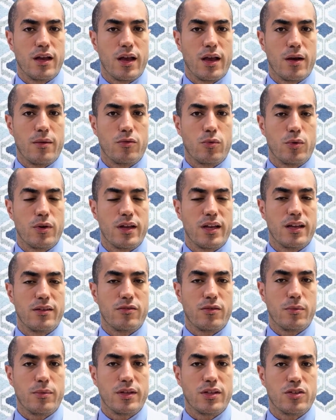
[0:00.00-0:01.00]
avoiding
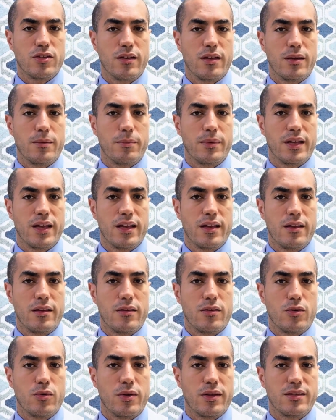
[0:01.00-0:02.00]
inflammation and pain
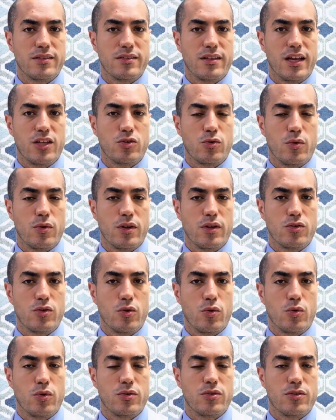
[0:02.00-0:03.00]
during sexual
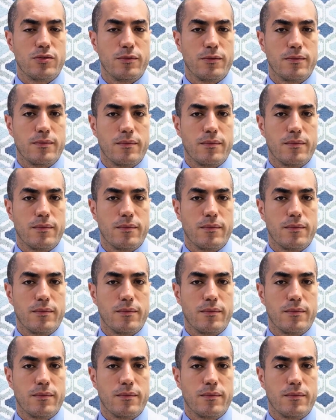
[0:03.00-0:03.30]
intercourse.